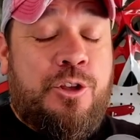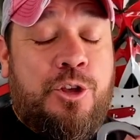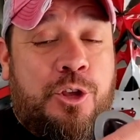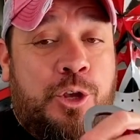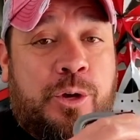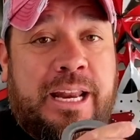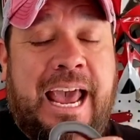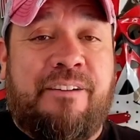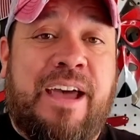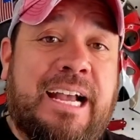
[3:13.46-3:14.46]
you can
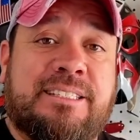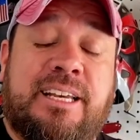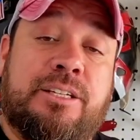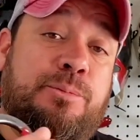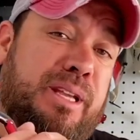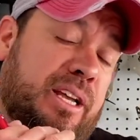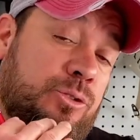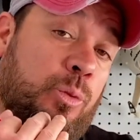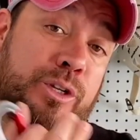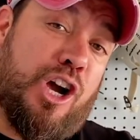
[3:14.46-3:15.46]
have access, because
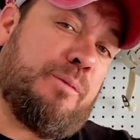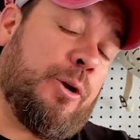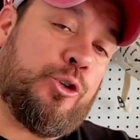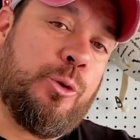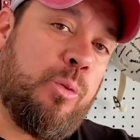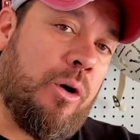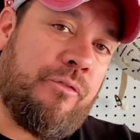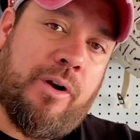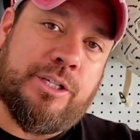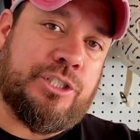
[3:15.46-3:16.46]
when we talk about troop
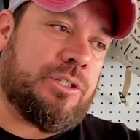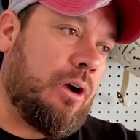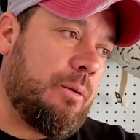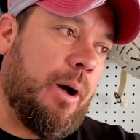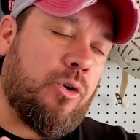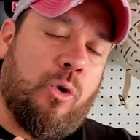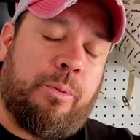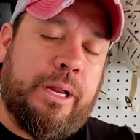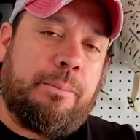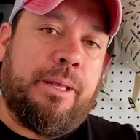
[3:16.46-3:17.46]
welfare, let's just talk about
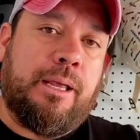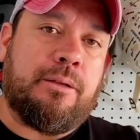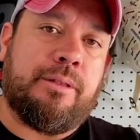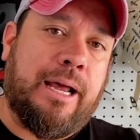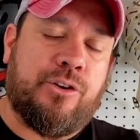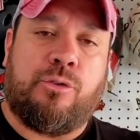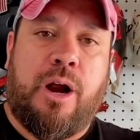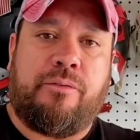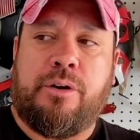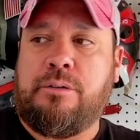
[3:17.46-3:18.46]
corporate EP. That
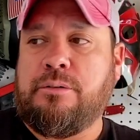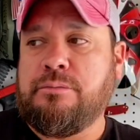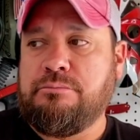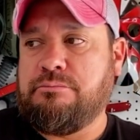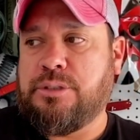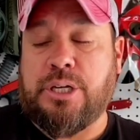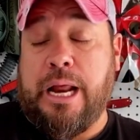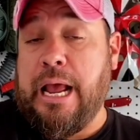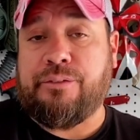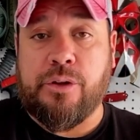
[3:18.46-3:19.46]
driver is going to
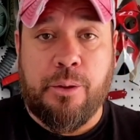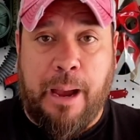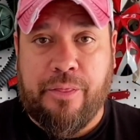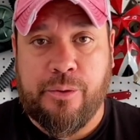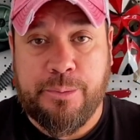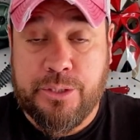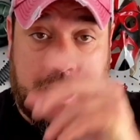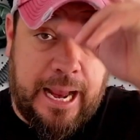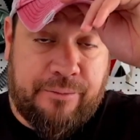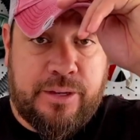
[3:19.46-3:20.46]
have to go to the bathroom. He's going
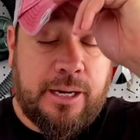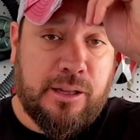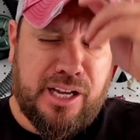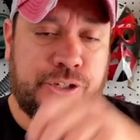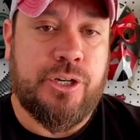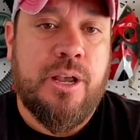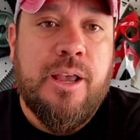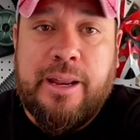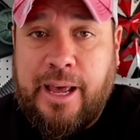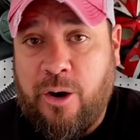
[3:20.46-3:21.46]
to have to get a lunch.
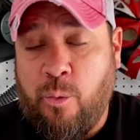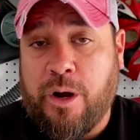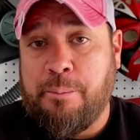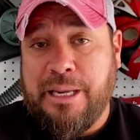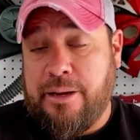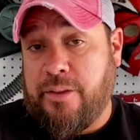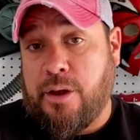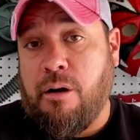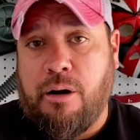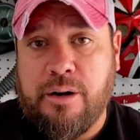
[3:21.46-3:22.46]
And I don't want to meet him in the
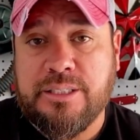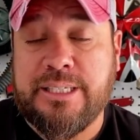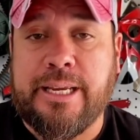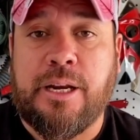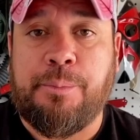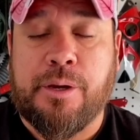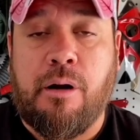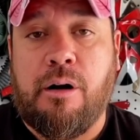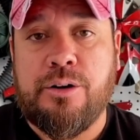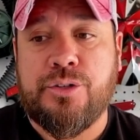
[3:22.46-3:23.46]
car and stinking up the
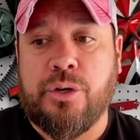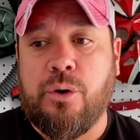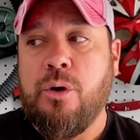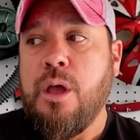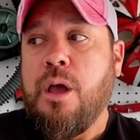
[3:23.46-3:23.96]
car. So